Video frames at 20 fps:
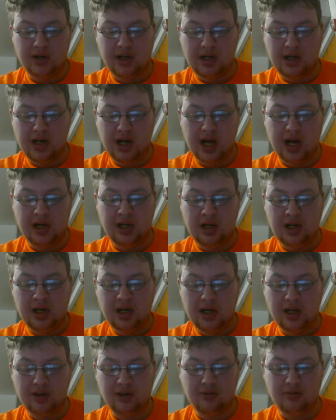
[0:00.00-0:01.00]
He died
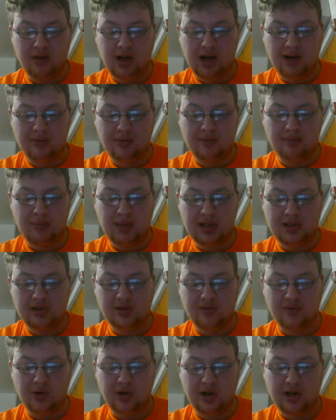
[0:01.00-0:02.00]
in the lava of
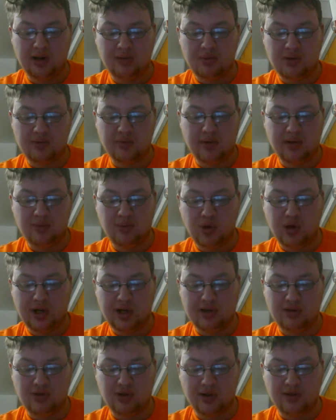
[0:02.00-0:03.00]
Mustafar and was reborn
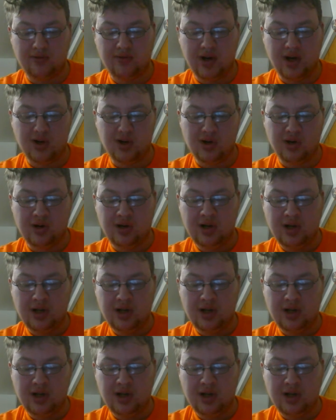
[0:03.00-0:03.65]
as Darth Vader.